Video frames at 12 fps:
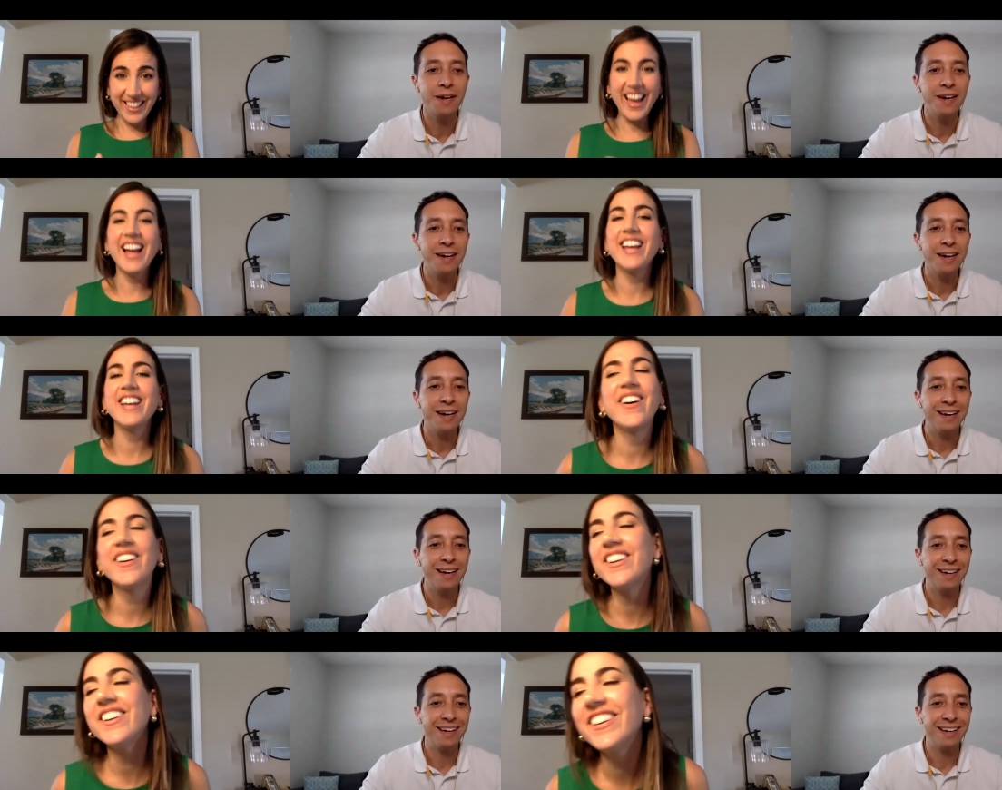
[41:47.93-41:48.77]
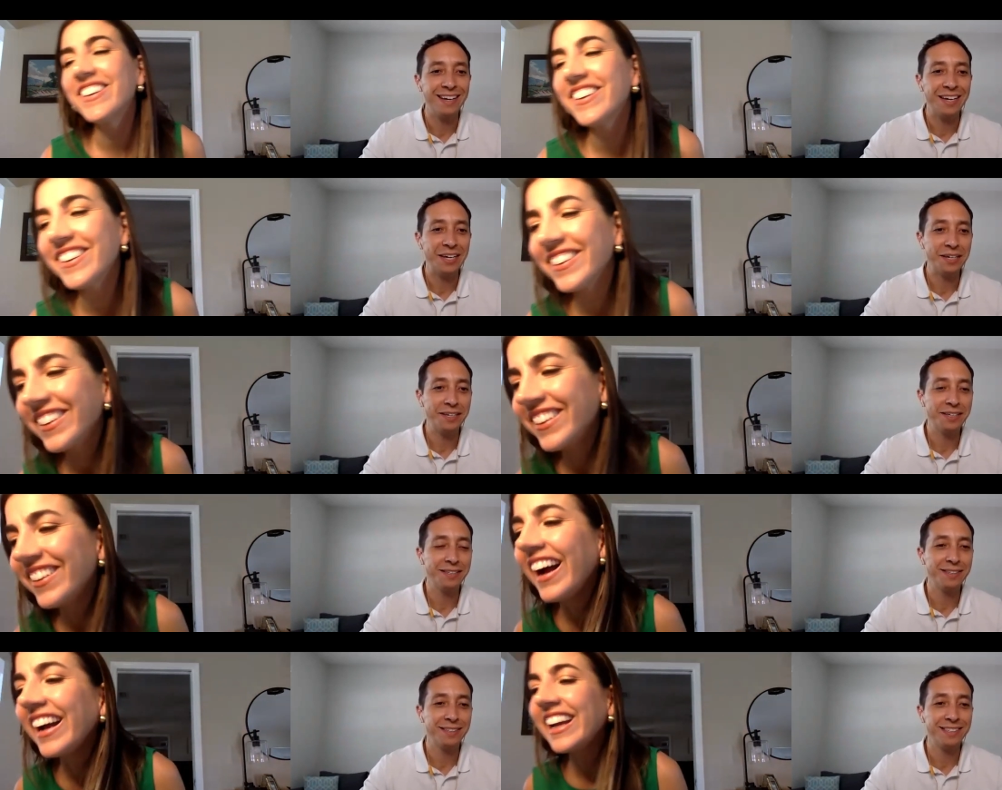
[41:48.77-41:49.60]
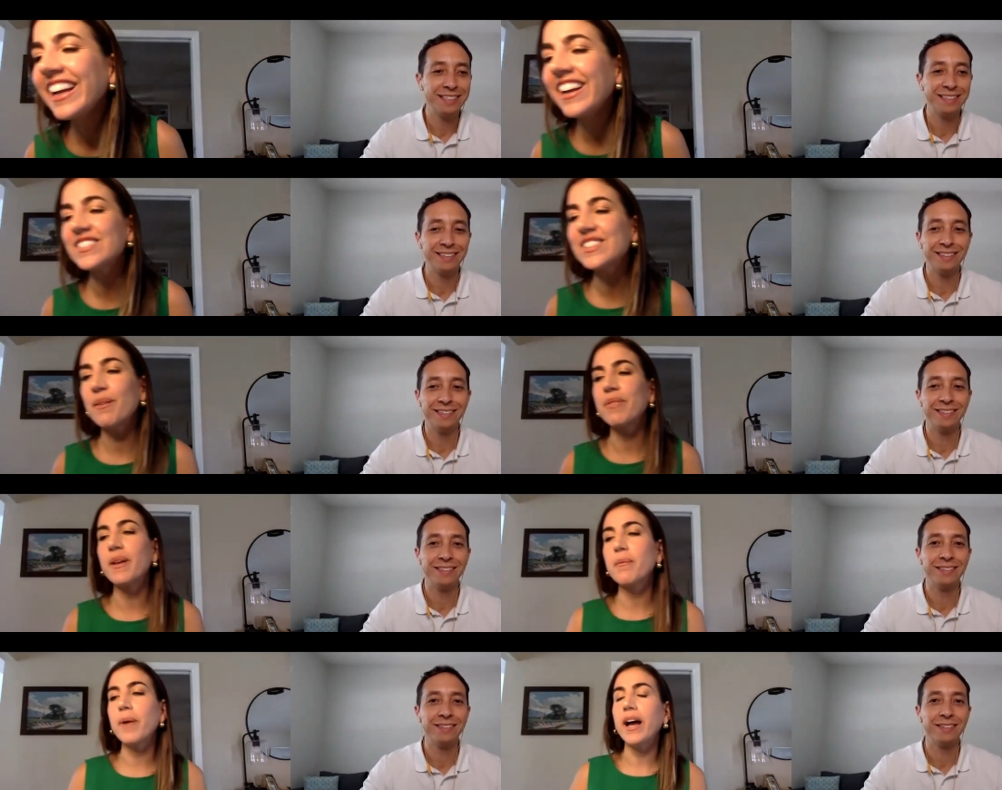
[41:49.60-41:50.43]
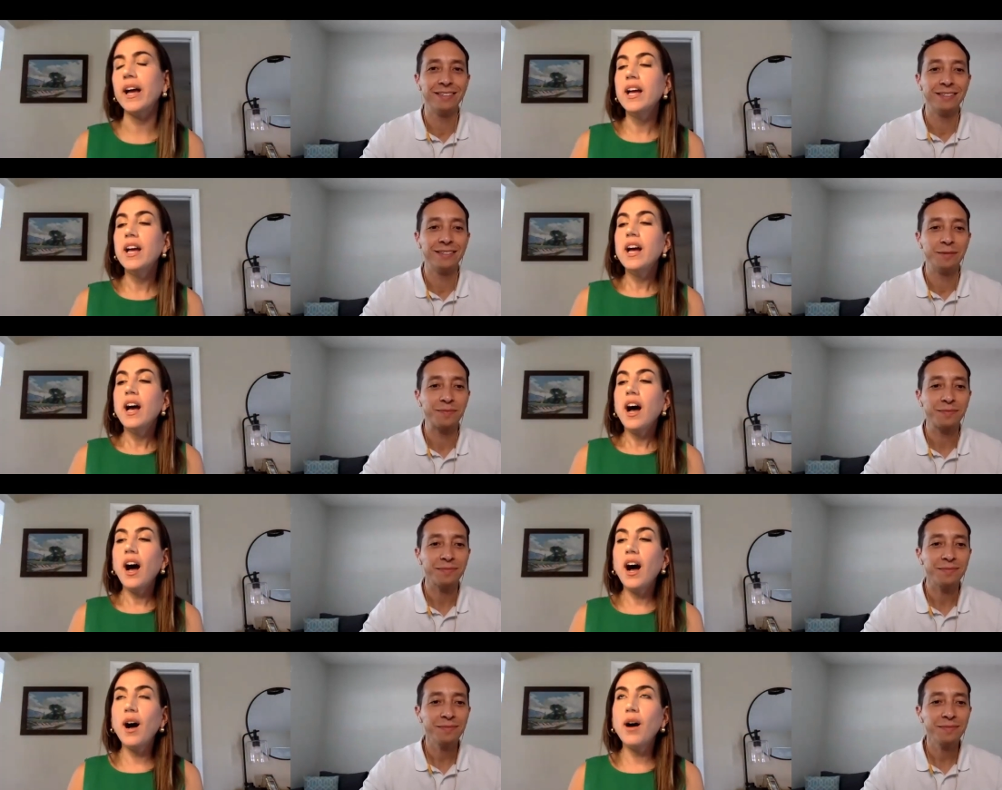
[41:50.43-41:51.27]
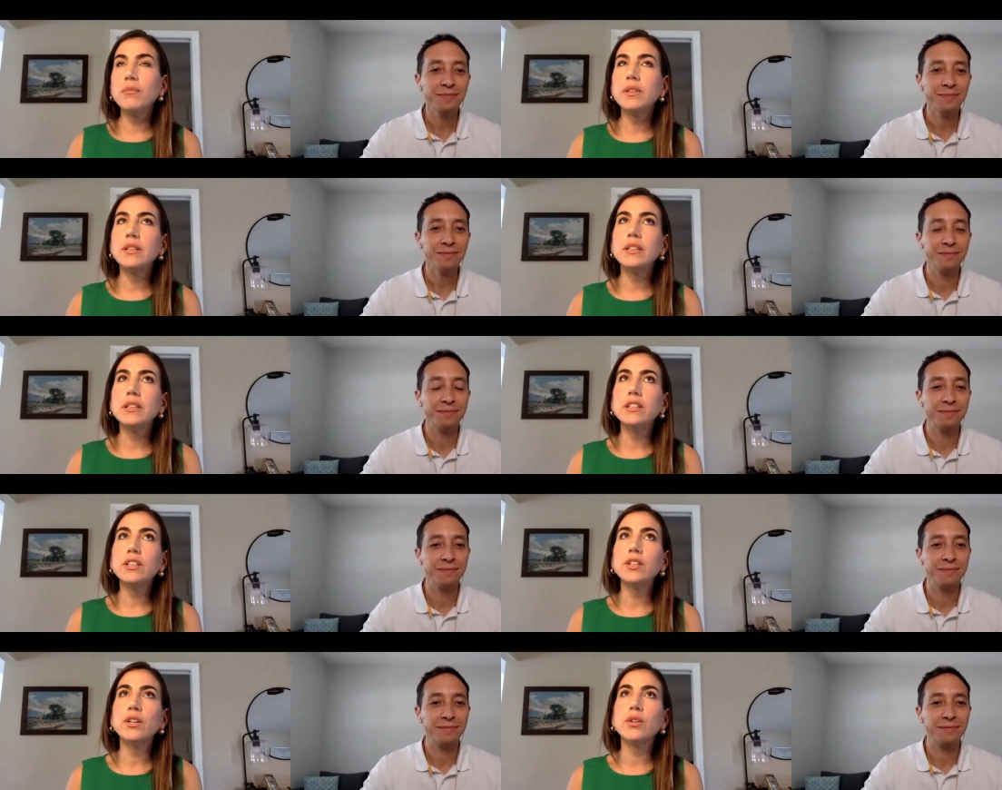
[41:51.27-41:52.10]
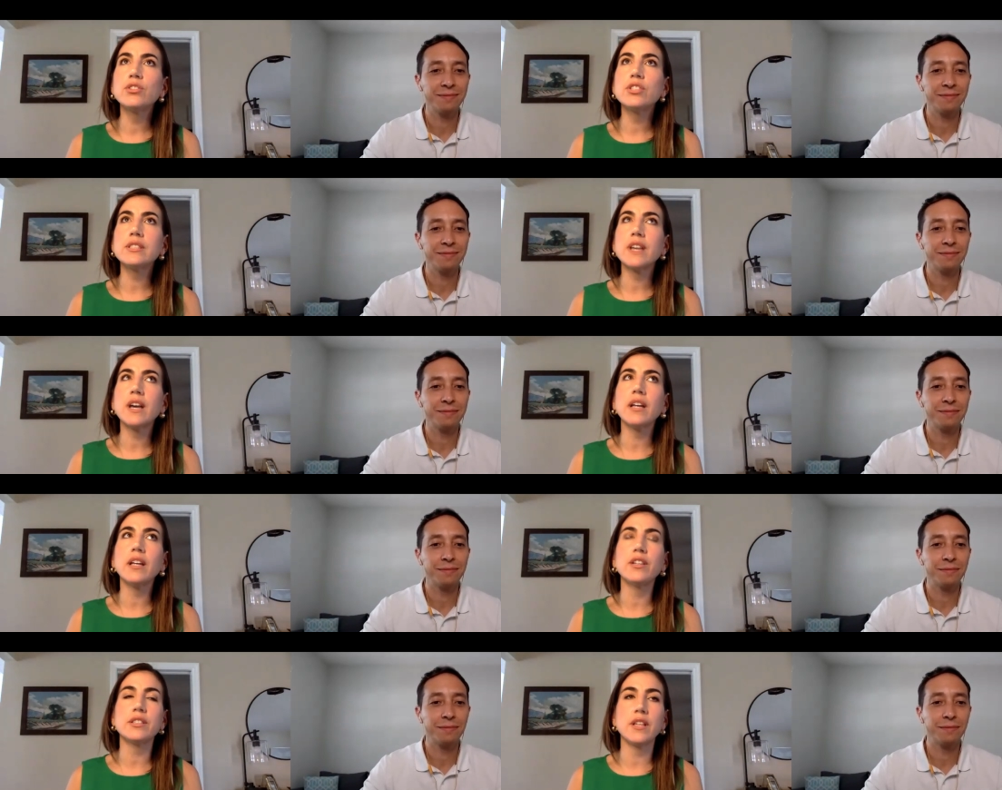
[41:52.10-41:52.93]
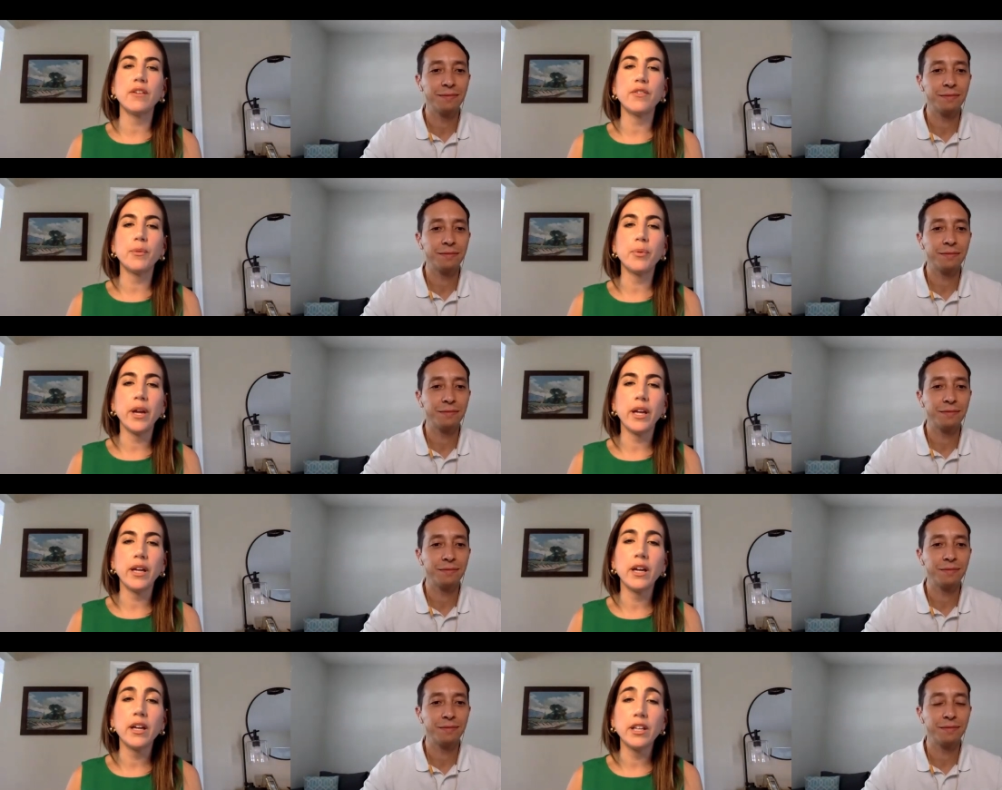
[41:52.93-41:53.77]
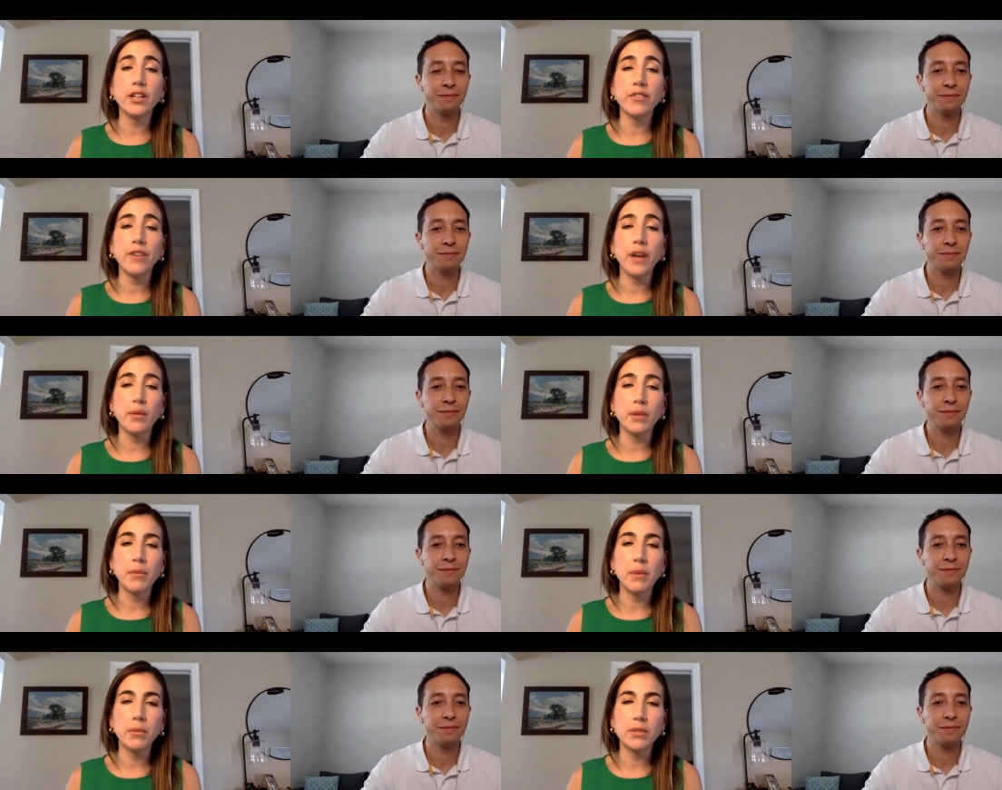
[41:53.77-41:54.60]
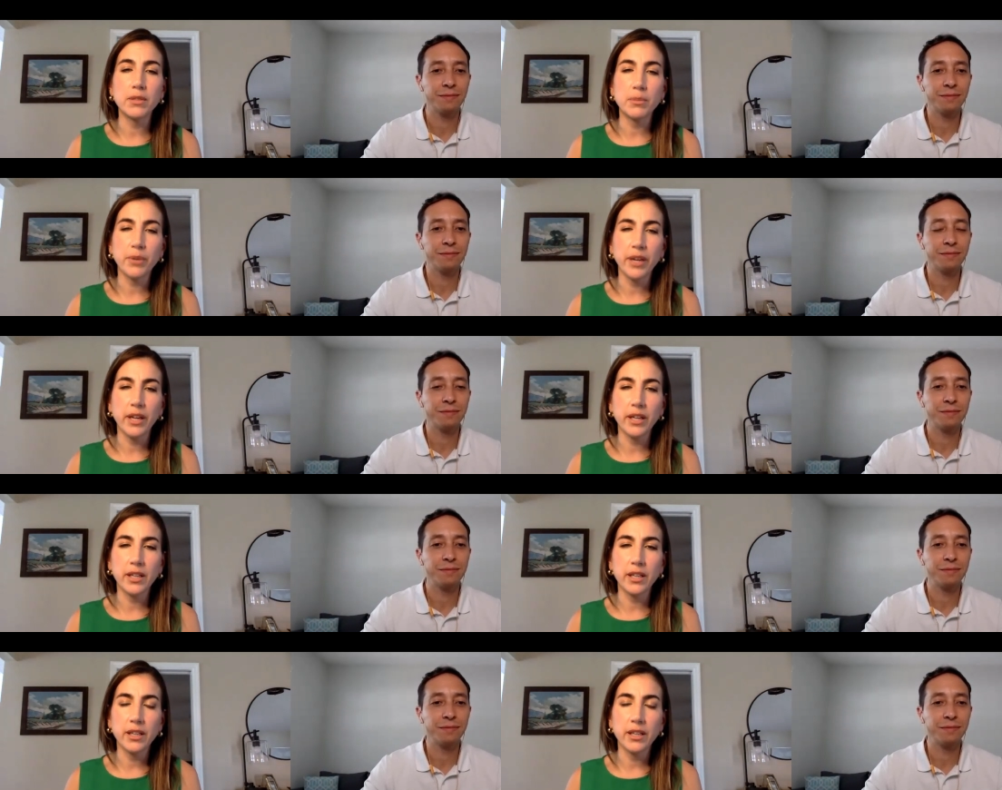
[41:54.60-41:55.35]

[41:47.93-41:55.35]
Speaker 1: no, no, no, no, no, no, no. I can give something, but um, you know, just cutting yourself a break, cutting your family members a break.